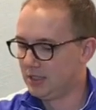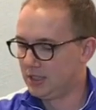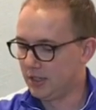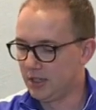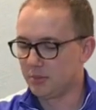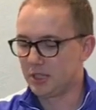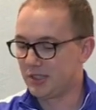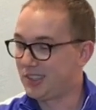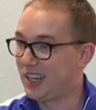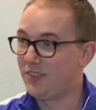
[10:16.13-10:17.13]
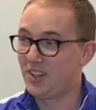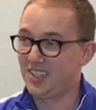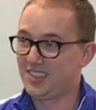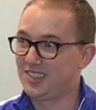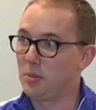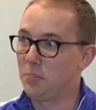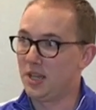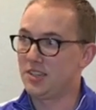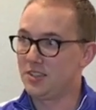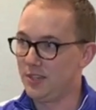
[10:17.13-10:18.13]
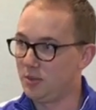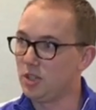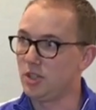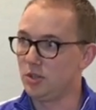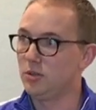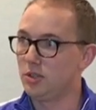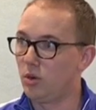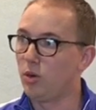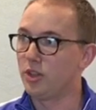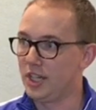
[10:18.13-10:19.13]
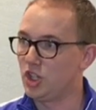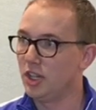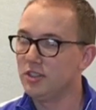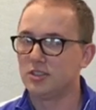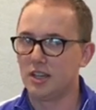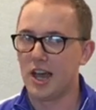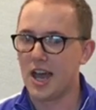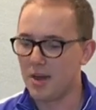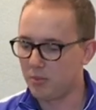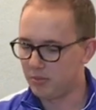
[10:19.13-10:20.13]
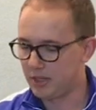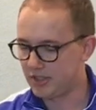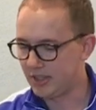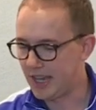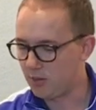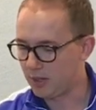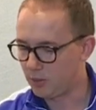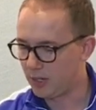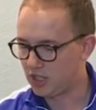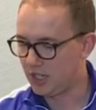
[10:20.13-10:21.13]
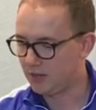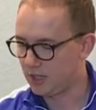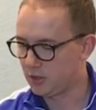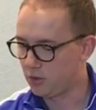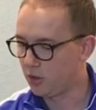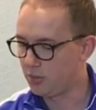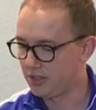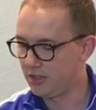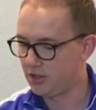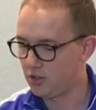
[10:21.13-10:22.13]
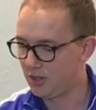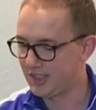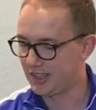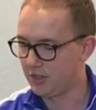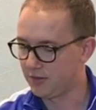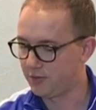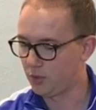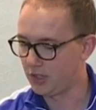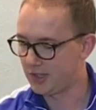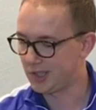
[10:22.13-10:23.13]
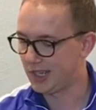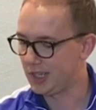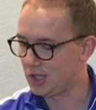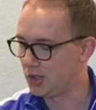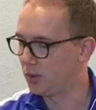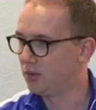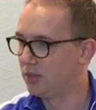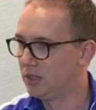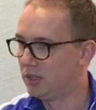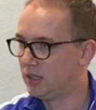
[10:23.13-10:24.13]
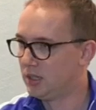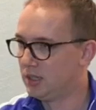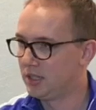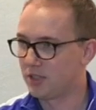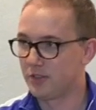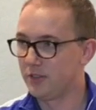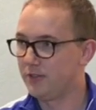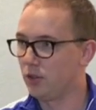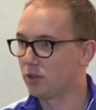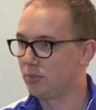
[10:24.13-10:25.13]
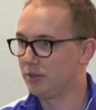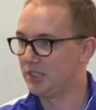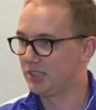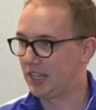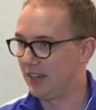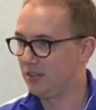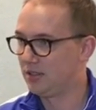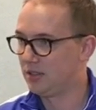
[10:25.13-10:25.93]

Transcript: Now here, because Safeguard Texas is the biggest event we do in the whole nation, because of that, like we actually have Cutco Corporate's the longest been on sale for $46.82. That's for the full complete set.